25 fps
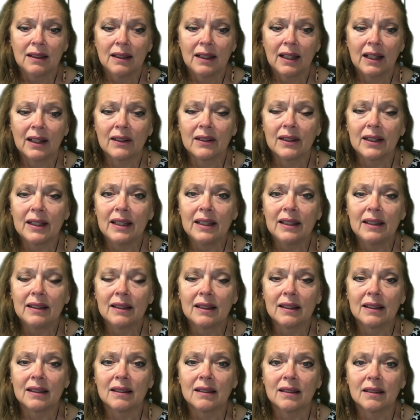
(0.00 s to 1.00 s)
area
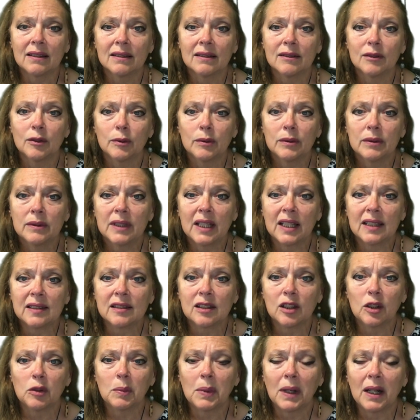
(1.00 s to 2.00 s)
that
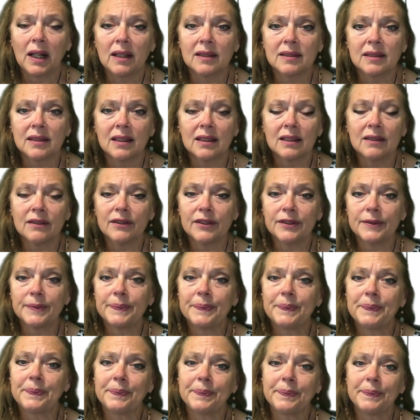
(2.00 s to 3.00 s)
tested positive.
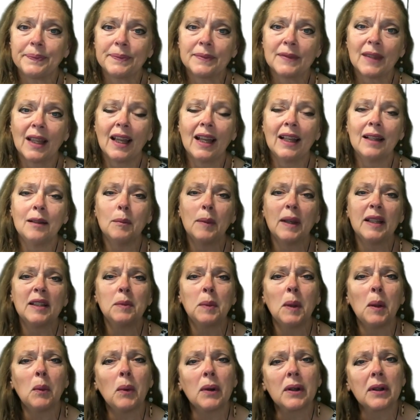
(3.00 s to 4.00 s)
And it
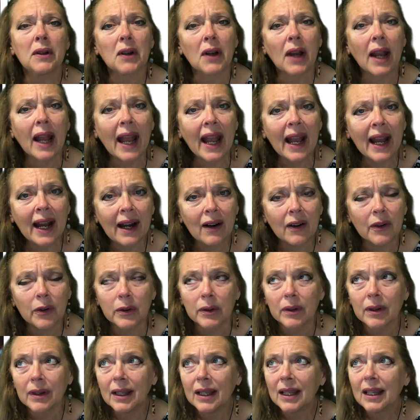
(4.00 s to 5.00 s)
makes me wonder
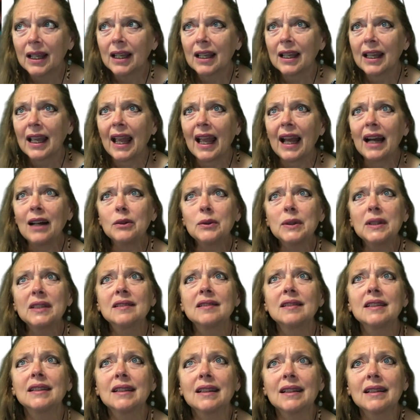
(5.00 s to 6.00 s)
how
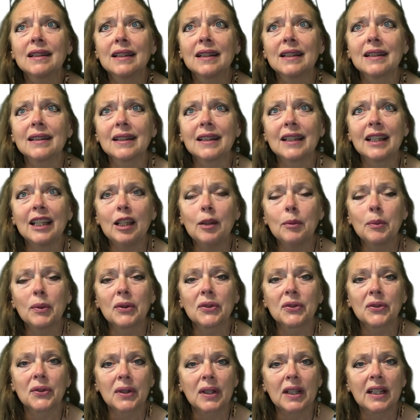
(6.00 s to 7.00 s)
is it that the
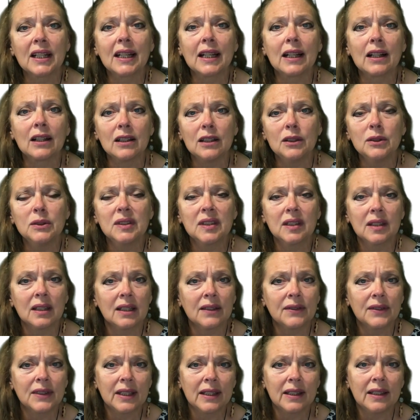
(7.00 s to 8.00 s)
keepers are getting close
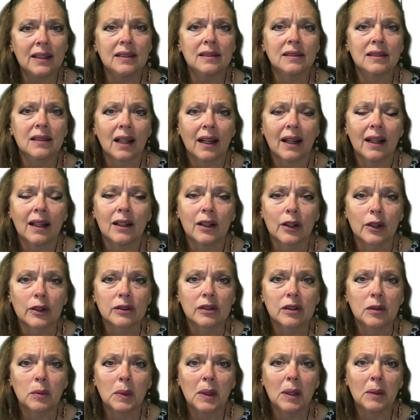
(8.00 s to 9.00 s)
enough to these
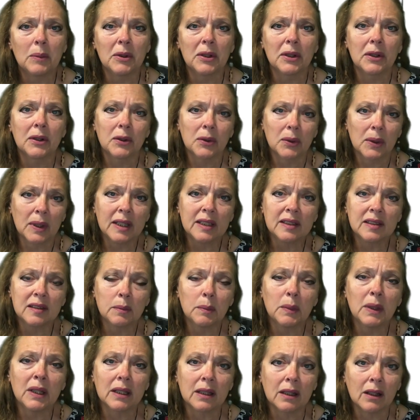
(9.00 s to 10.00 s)
tigers to be able to
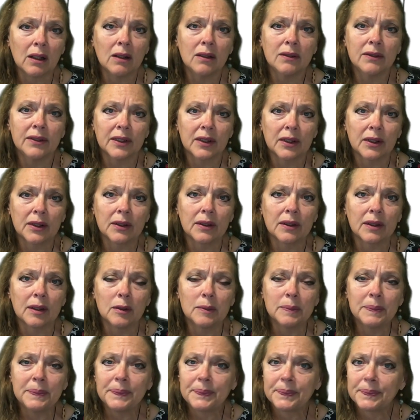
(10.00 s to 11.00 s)
transmit COVID to
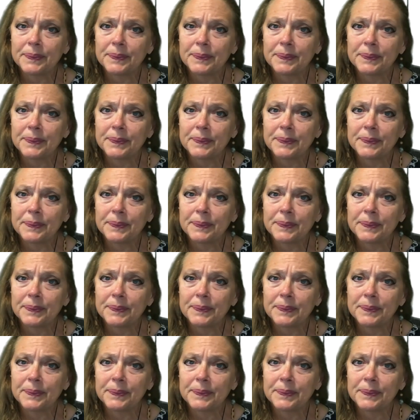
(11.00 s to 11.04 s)
them?